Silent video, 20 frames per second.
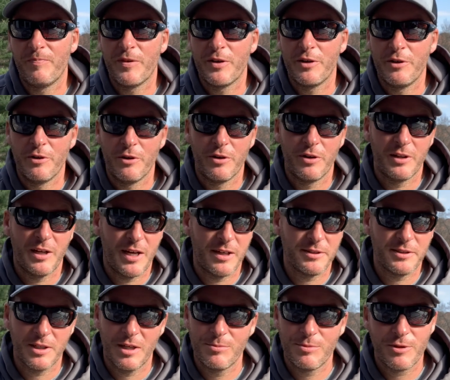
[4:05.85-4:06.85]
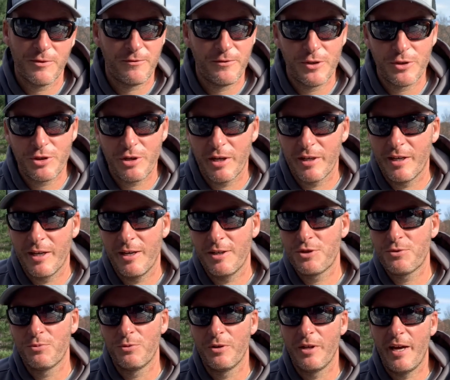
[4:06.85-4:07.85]
You know, a lot of times the fish I
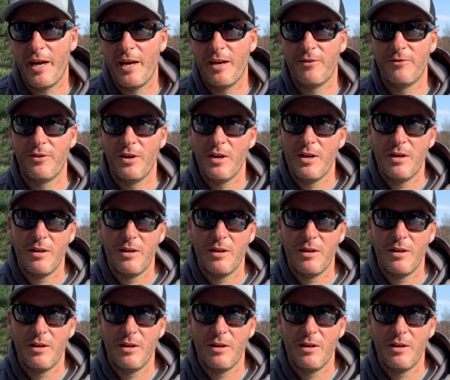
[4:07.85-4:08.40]
catch will have